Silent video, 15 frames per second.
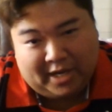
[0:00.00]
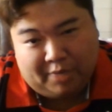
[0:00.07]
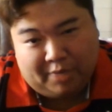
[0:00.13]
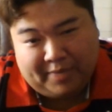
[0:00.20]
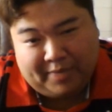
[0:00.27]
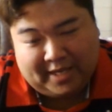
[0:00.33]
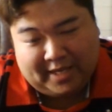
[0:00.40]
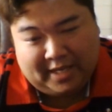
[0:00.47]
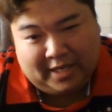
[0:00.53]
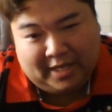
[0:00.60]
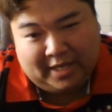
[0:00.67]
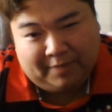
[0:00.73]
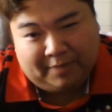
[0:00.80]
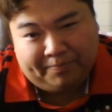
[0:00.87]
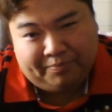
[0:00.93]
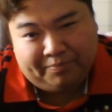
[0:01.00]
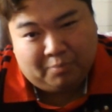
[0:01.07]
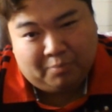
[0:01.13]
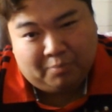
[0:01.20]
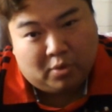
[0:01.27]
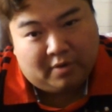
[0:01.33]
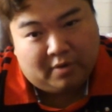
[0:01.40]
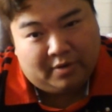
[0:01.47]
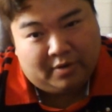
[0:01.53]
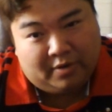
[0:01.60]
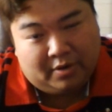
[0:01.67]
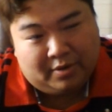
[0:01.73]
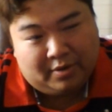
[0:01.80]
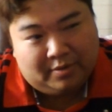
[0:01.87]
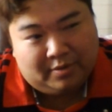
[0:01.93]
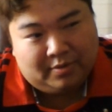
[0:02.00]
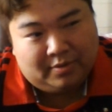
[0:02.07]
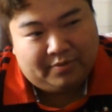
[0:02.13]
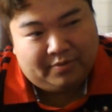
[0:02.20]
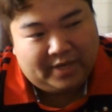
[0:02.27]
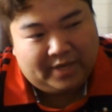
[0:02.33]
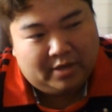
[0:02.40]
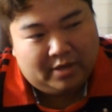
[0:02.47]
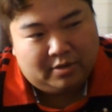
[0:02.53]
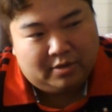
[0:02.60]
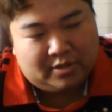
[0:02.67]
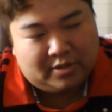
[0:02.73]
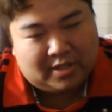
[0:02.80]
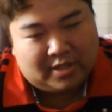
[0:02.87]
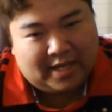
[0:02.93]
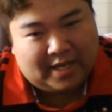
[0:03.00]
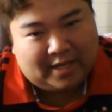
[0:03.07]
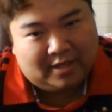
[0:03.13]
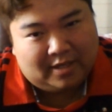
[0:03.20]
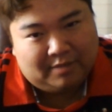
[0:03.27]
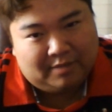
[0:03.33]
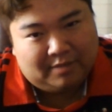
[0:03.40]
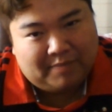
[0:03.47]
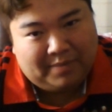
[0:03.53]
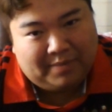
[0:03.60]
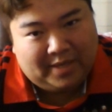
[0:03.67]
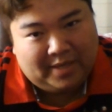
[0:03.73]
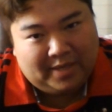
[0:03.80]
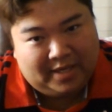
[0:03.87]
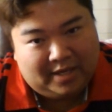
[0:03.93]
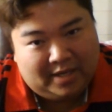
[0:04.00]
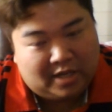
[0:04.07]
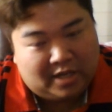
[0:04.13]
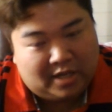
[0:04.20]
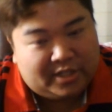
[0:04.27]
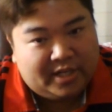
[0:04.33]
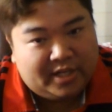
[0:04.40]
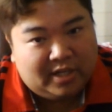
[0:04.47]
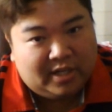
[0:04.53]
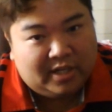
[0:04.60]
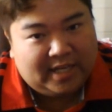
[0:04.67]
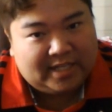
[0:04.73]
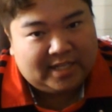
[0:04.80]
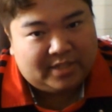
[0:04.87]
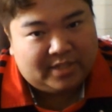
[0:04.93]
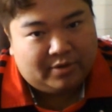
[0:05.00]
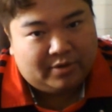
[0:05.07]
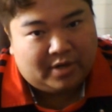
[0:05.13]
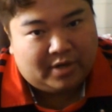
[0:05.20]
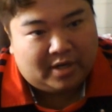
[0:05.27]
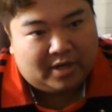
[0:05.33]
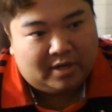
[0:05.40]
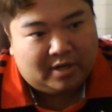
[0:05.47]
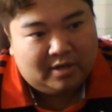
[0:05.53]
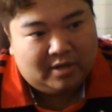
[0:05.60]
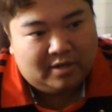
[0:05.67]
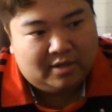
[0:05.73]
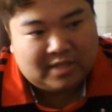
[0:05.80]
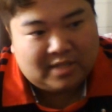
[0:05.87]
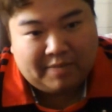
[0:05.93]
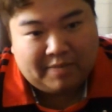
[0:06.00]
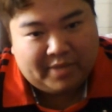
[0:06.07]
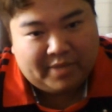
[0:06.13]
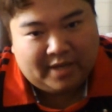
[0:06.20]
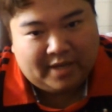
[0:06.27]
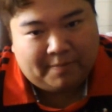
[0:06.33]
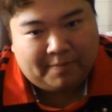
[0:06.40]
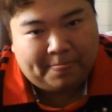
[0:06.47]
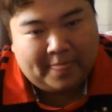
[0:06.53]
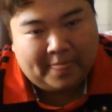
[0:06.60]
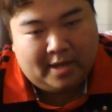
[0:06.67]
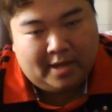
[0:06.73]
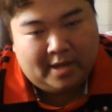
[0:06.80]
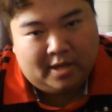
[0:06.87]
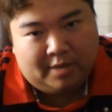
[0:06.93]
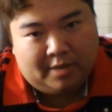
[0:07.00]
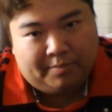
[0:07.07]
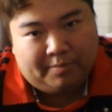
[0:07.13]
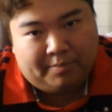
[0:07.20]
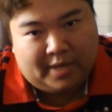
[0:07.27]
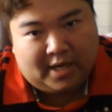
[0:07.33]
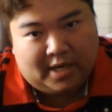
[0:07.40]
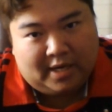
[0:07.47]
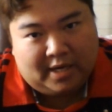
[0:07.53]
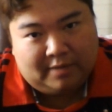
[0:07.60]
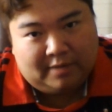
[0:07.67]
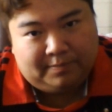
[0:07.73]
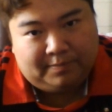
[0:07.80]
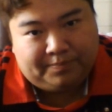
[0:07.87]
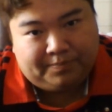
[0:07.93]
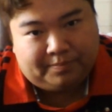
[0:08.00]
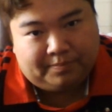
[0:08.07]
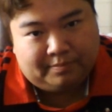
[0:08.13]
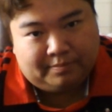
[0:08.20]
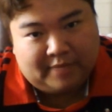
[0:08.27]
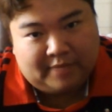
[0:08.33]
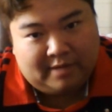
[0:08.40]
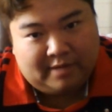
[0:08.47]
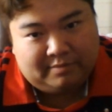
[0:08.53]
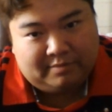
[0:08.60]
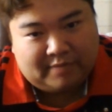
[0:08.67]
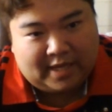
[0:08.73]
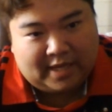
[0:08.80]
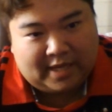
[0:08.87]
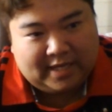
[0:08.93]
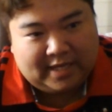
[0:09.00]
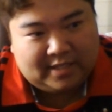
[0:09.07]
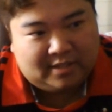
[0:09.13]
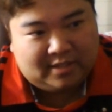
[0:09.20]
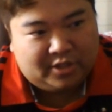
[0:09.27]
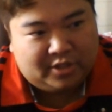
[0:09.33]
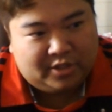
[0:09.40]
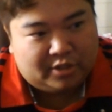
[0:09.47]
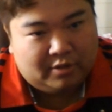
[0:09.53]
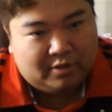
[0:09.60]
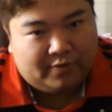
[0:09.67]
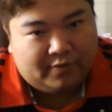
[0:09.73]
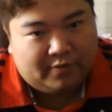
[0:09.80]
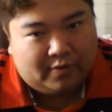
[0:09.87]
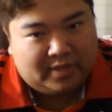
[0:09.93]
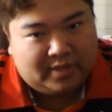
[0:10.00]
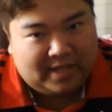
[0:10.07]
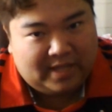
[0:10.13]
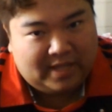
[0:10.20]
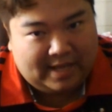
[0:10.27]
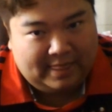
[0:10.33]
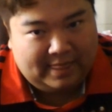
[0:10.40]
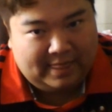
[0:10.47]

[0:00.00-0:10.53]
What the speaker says: on making more videos, like maybe a tier list or something, but yeah, I guess just look forward to that.